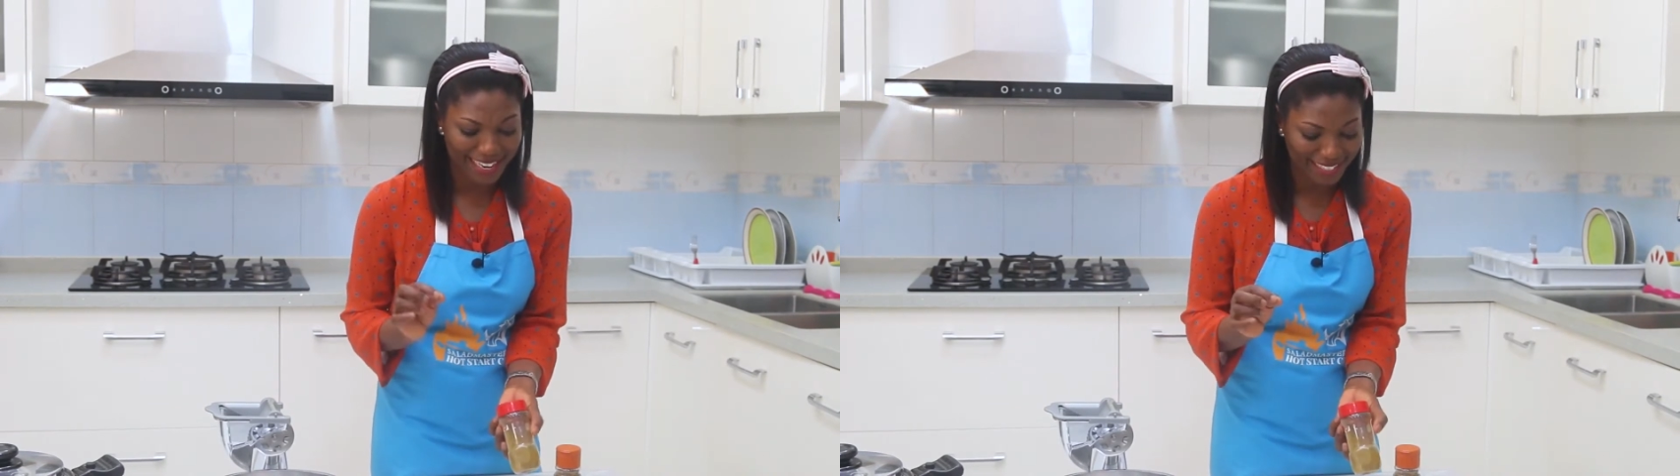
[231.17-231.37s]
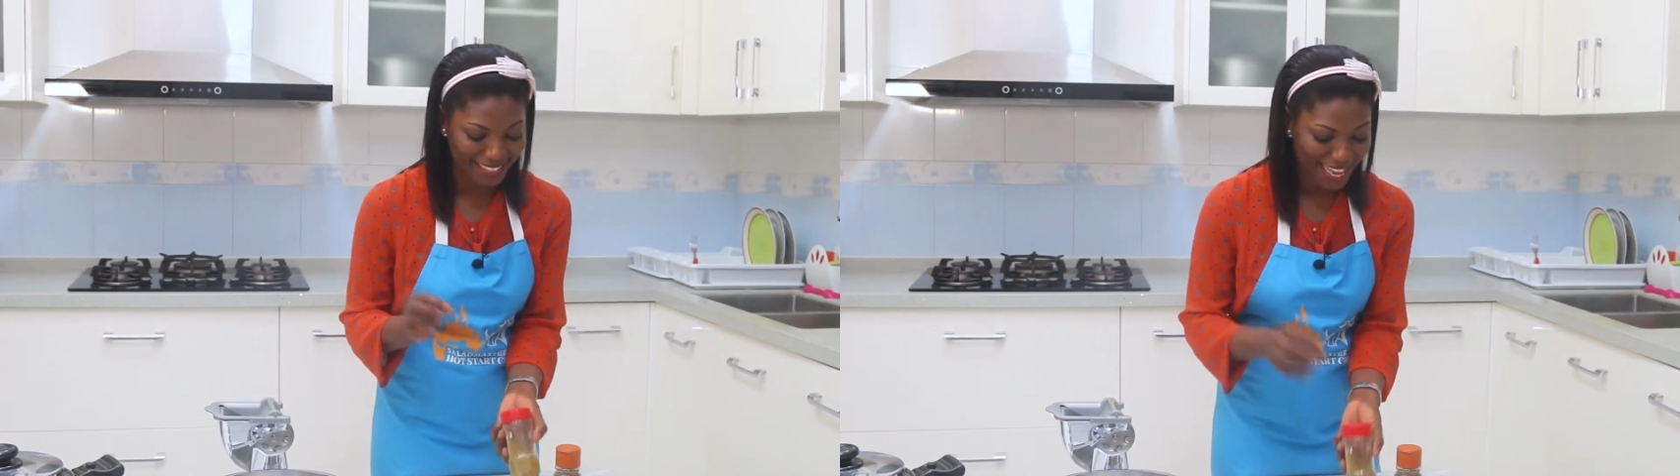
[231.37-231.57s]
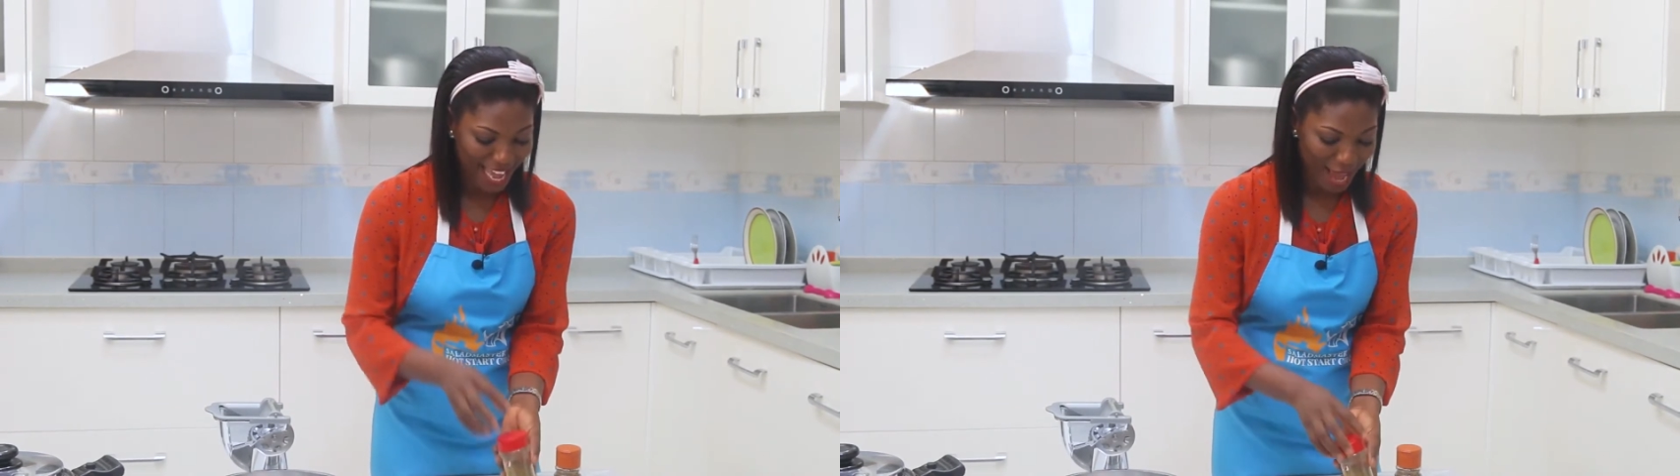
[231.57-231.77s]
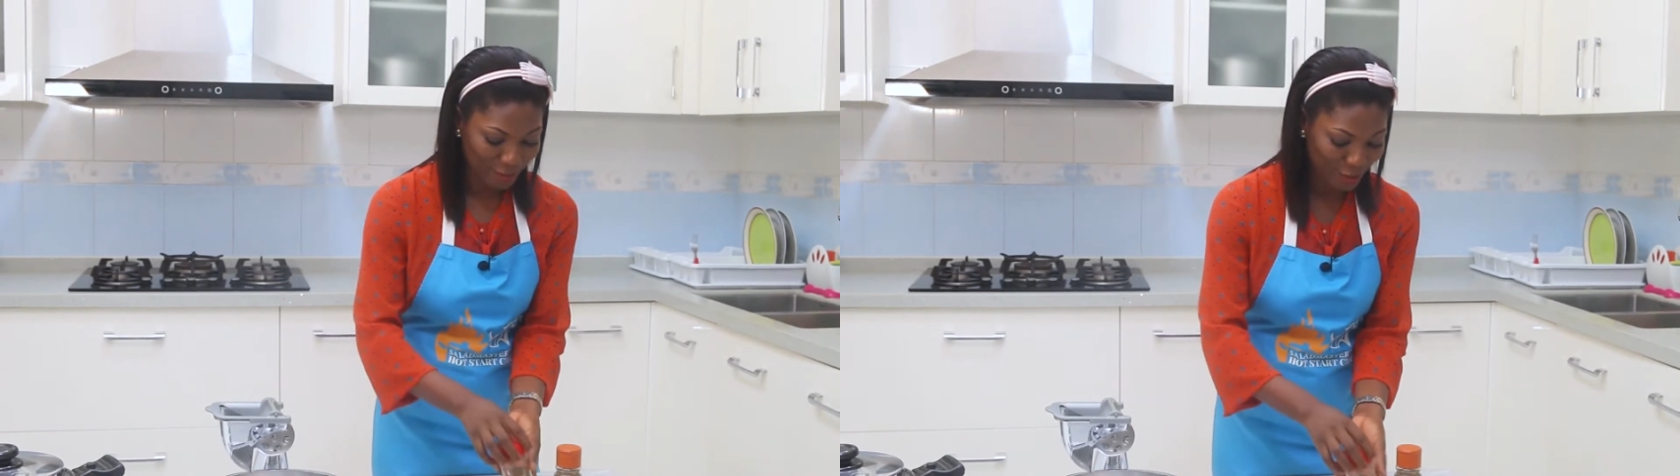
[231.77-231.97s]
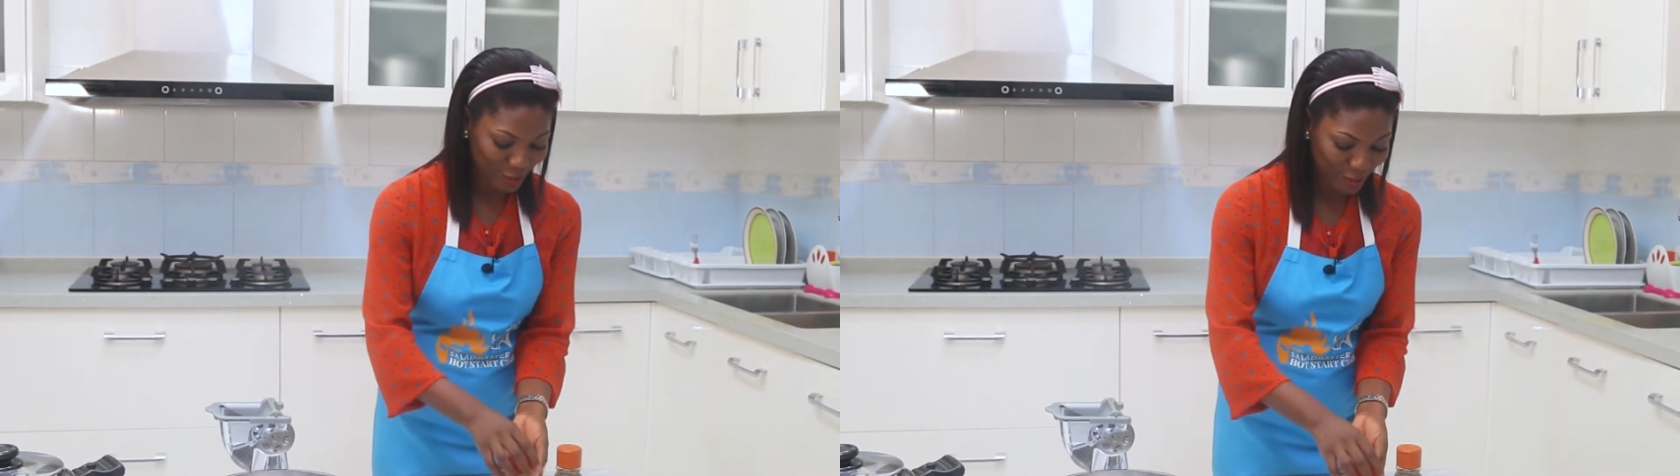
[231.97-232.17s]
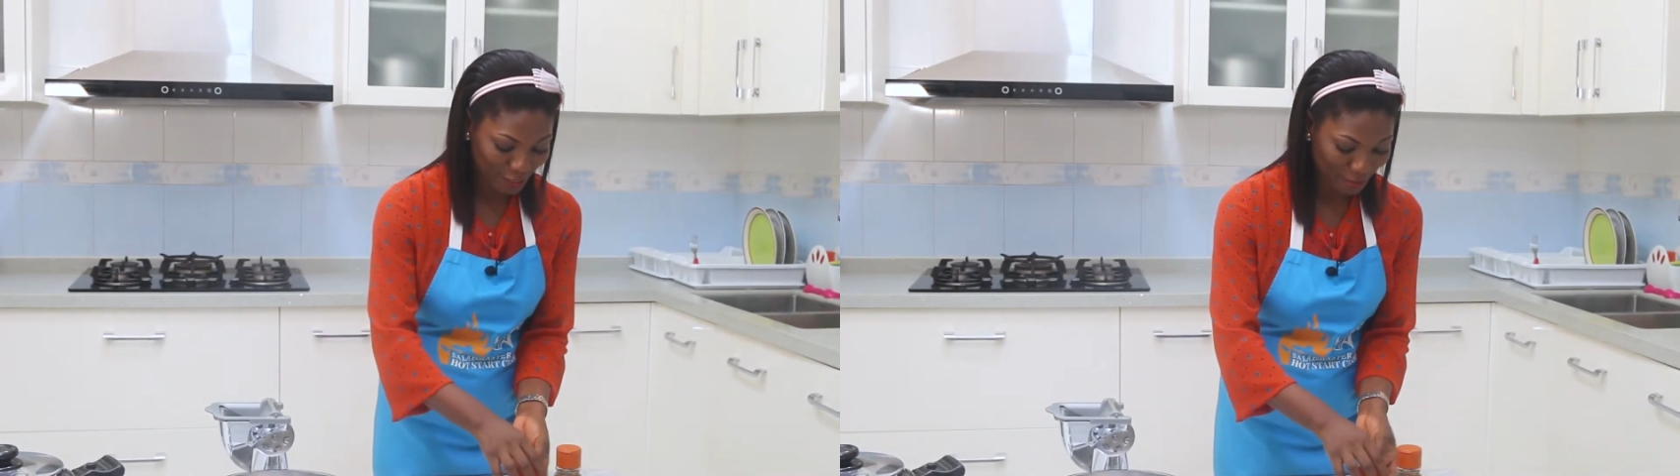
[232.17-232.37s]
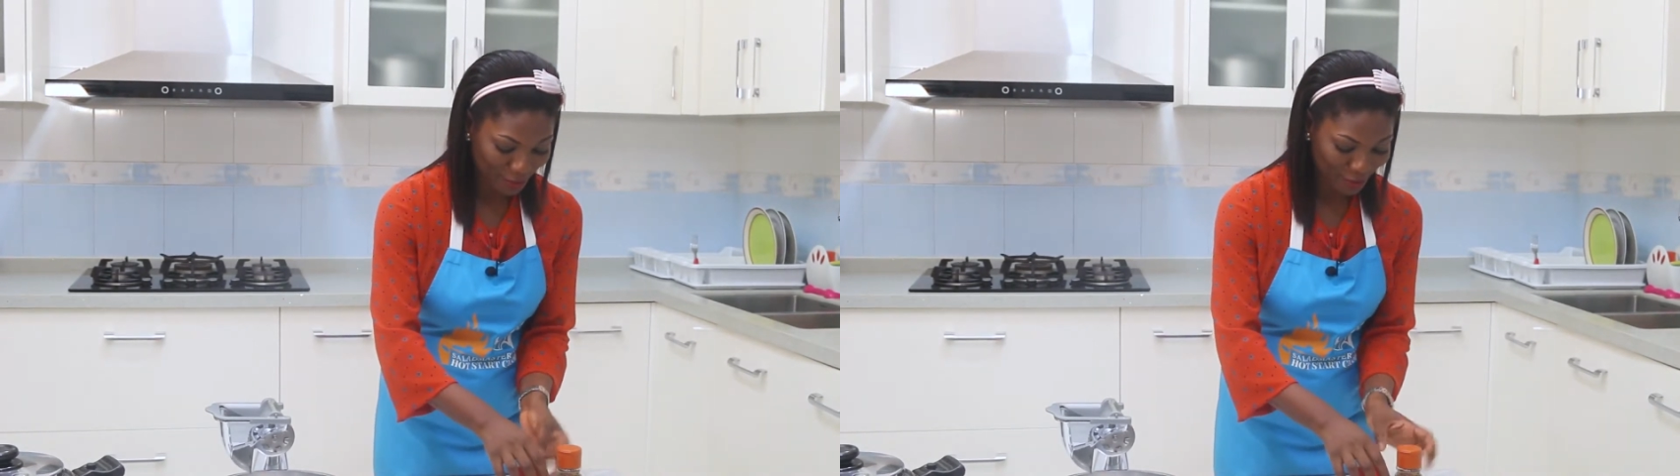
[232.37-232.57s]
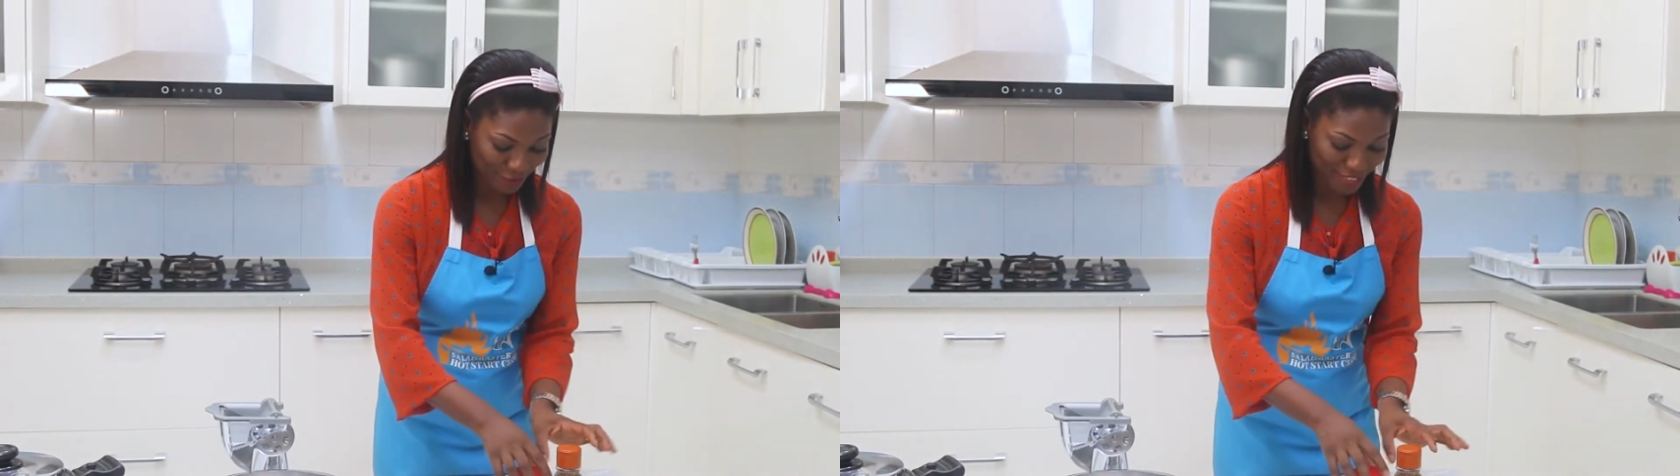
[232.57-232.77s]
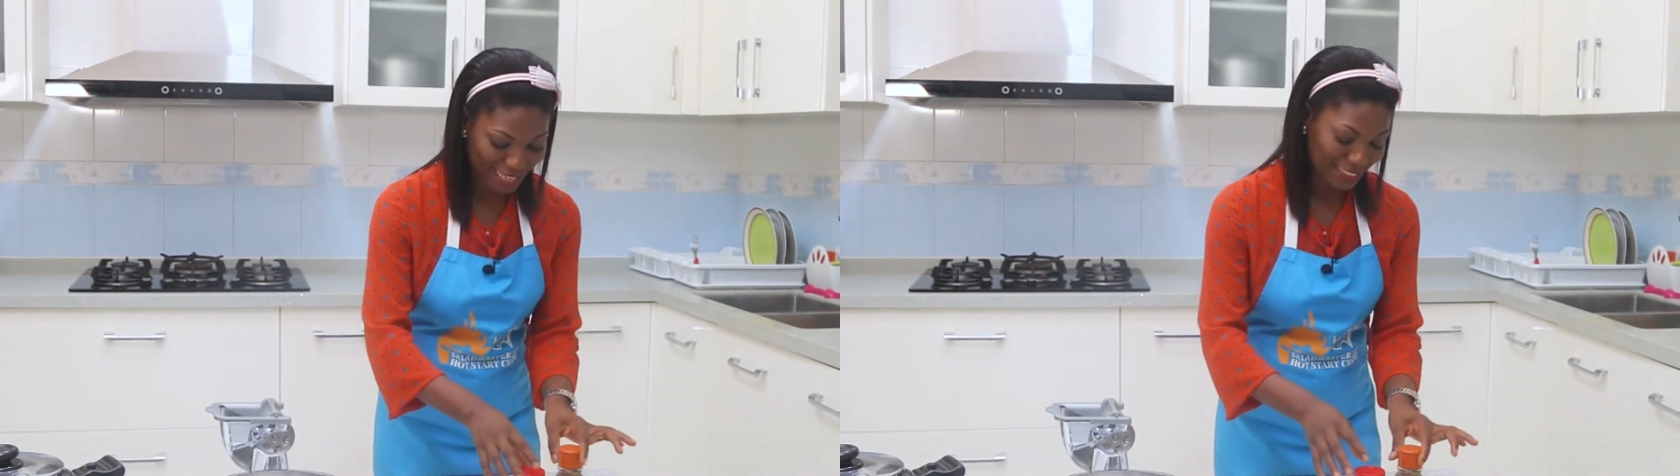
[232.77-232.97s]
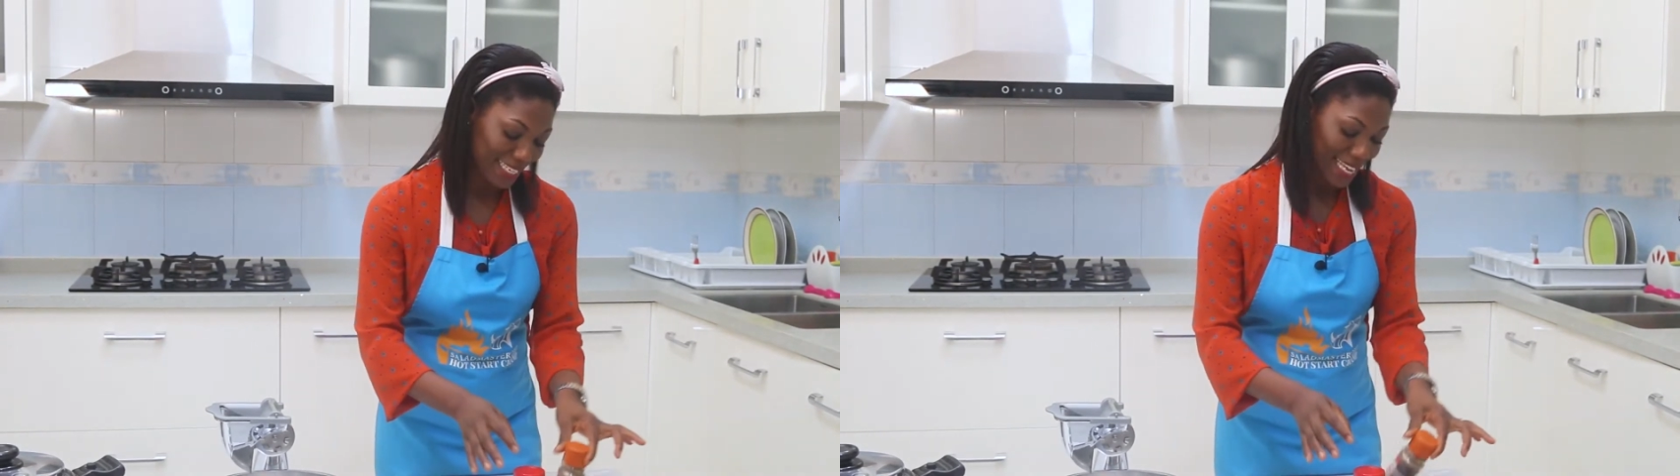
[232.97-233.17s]
And then I'm going to use a bit of
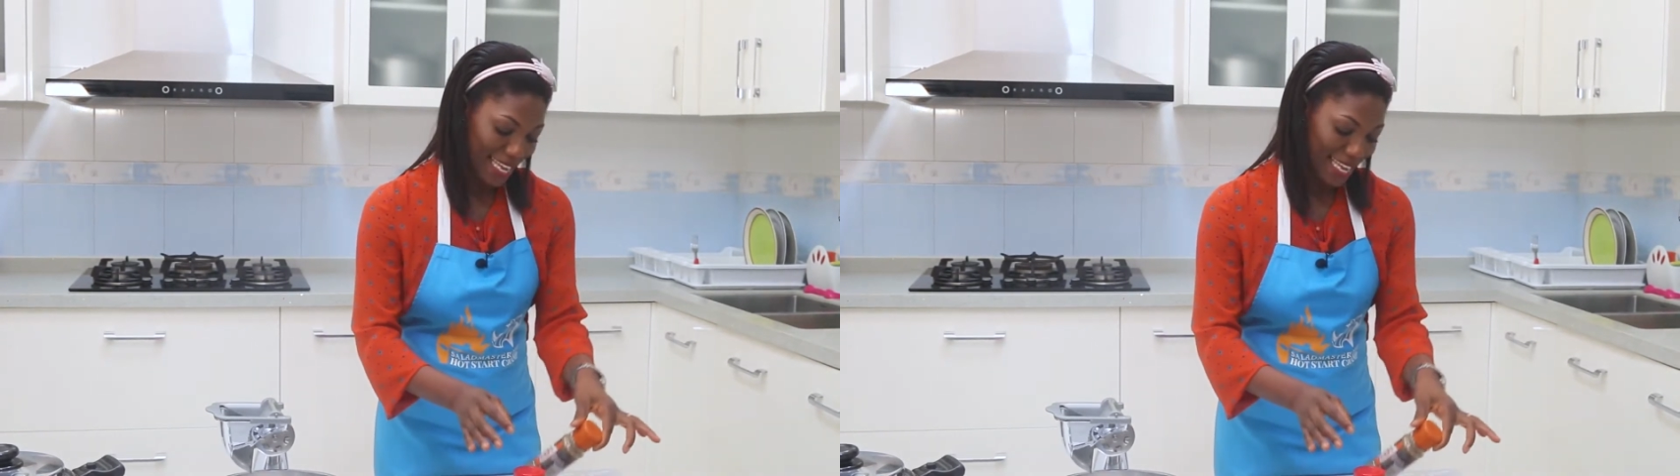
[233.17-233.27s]
that